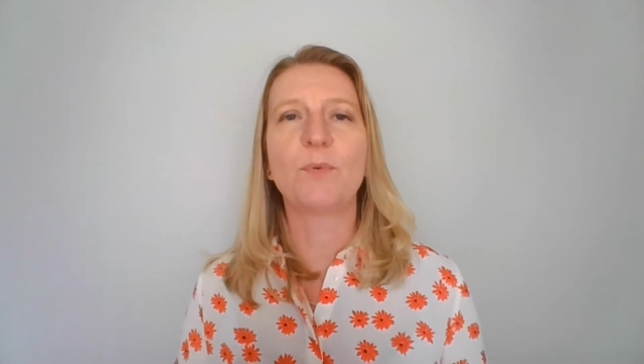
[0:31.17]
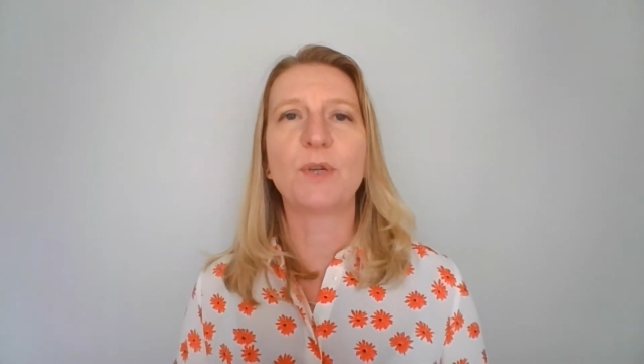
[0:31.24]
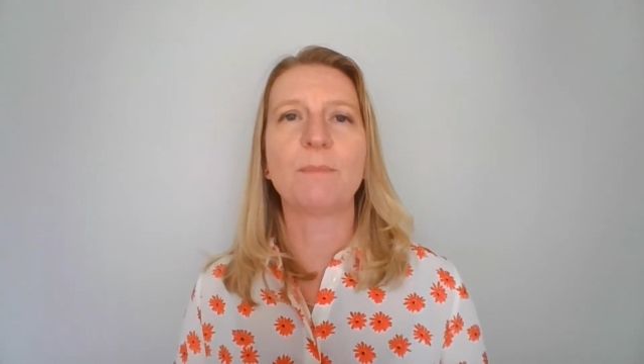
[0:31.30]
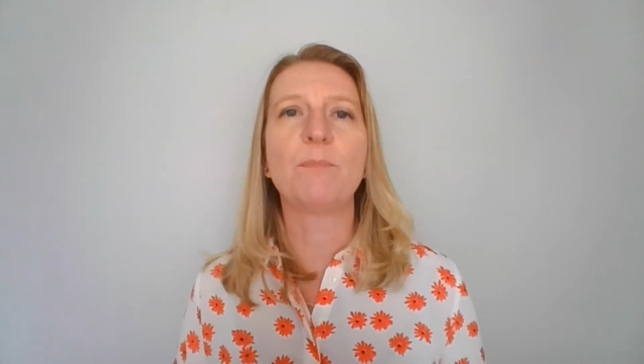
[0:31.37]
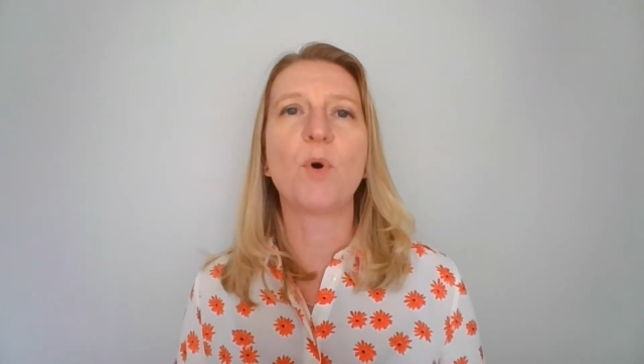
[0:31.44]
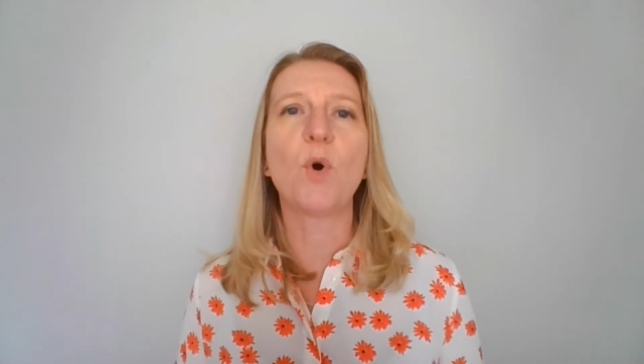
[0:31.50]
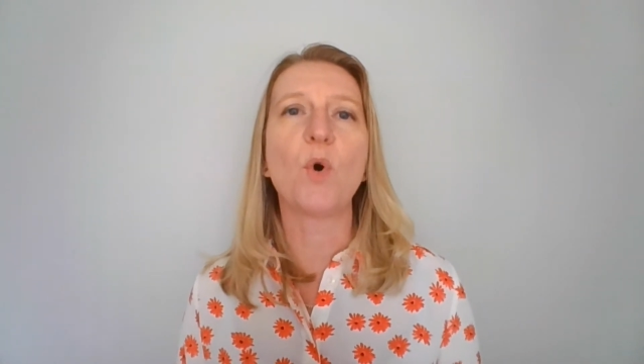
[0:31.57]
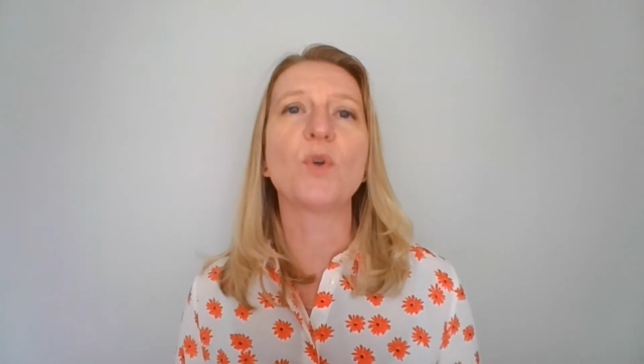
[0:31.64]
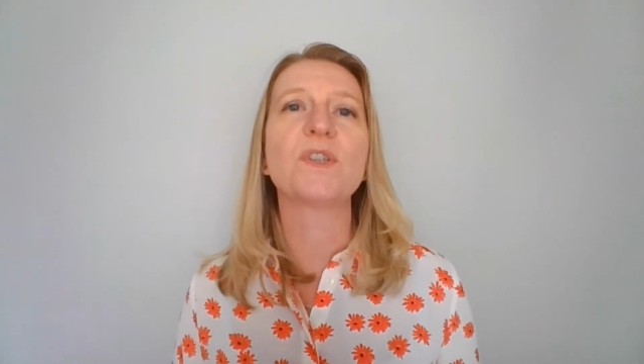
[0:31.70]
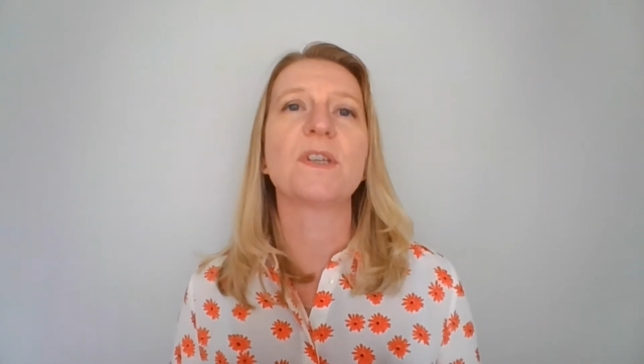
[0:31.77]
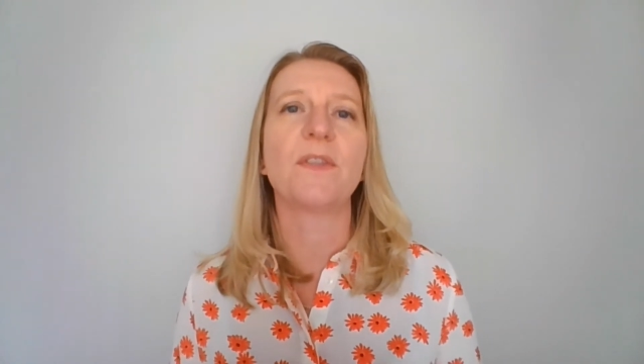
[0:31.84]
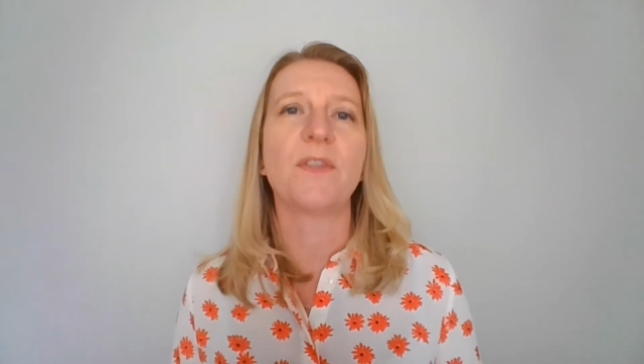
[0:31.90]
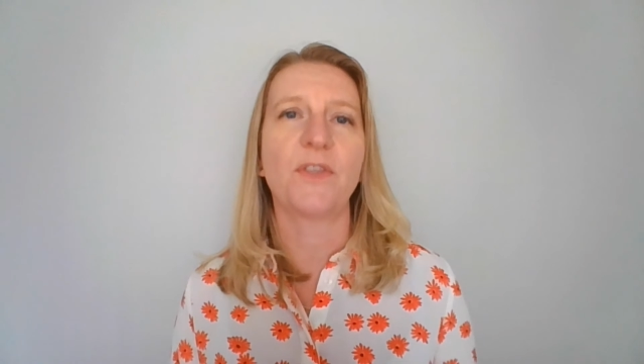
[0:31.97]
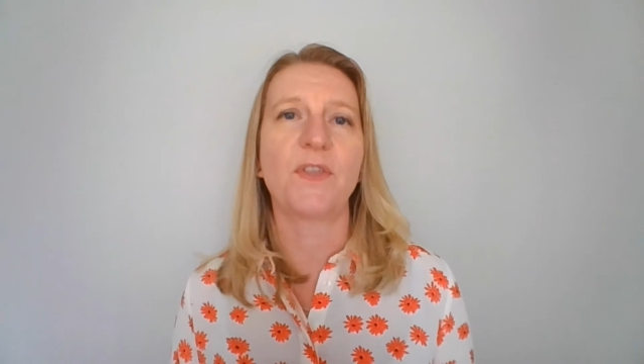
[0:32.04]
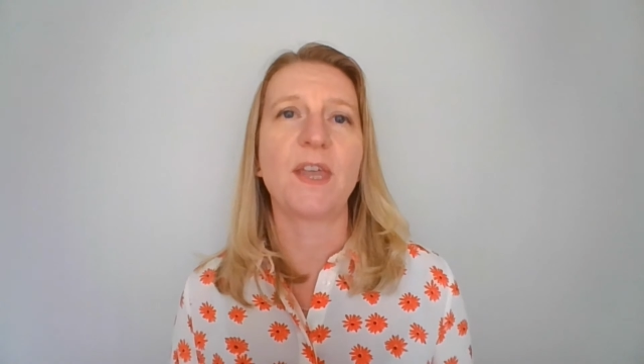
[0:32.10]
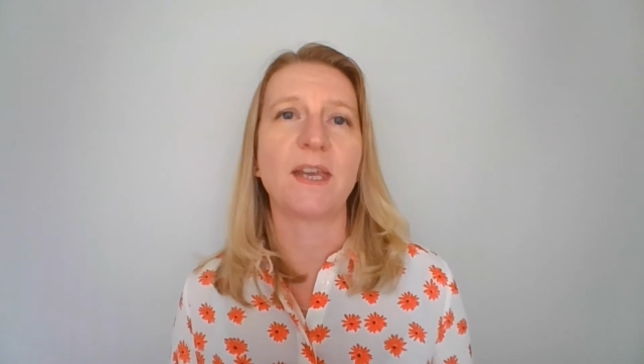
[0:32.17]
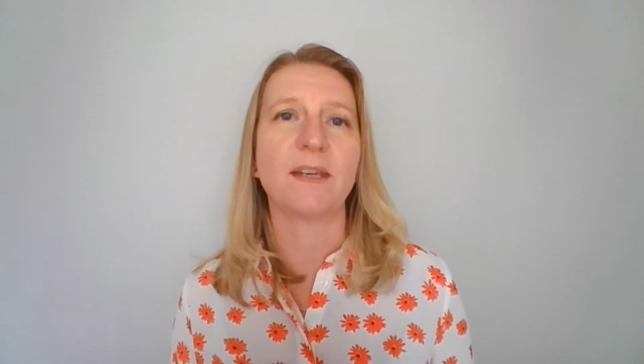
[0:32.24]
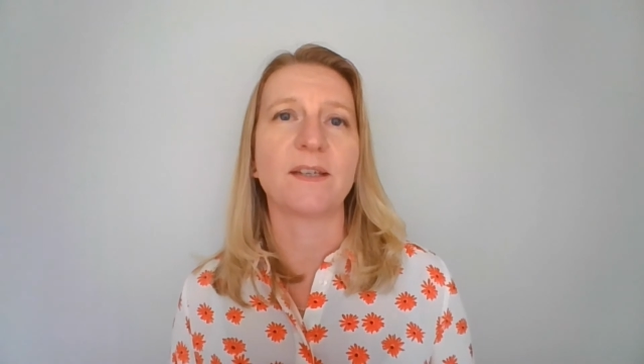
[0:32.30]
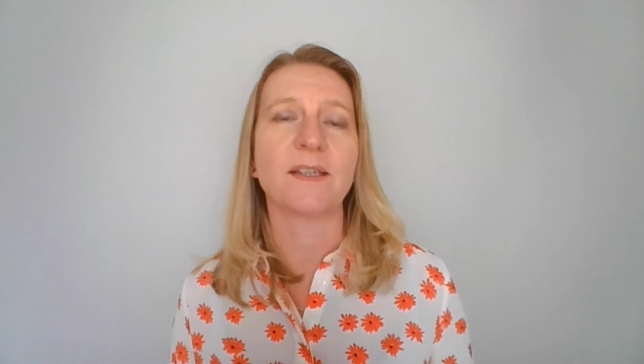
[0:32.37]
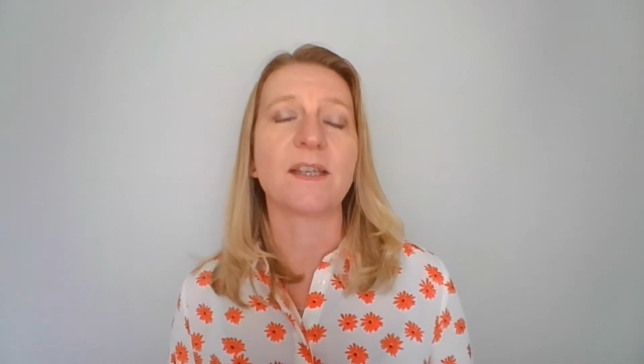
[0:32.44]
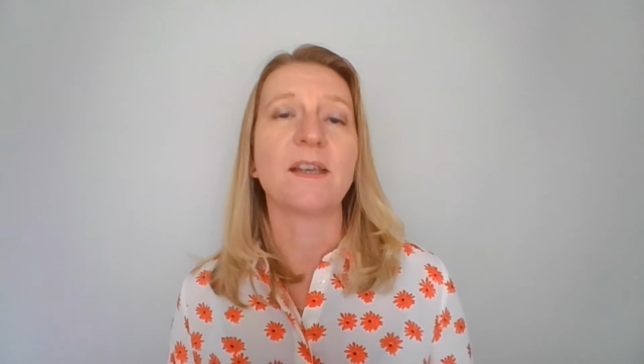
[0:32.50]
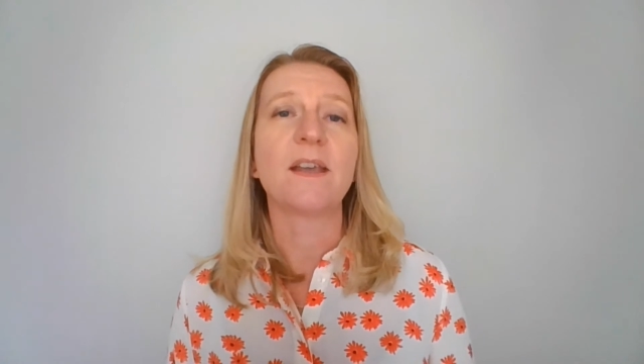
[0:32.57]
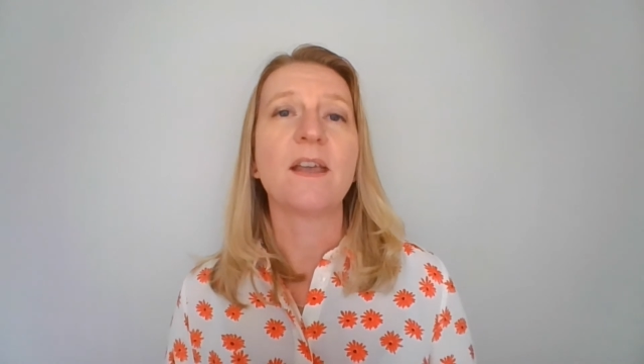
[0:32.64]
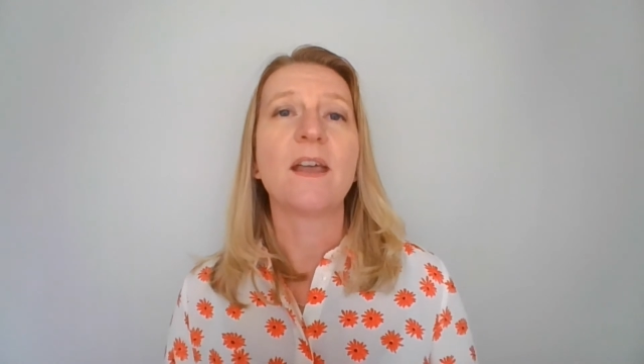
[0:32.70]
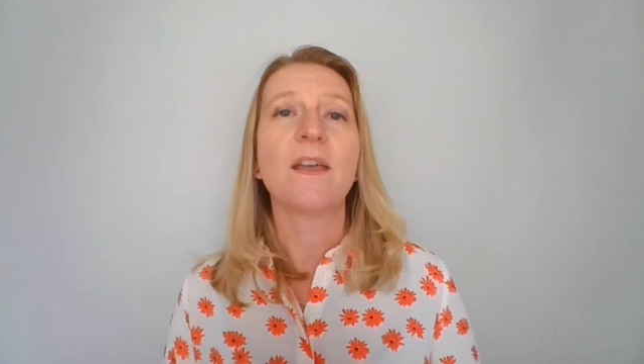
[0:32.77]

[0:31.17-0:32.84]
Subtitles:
but important things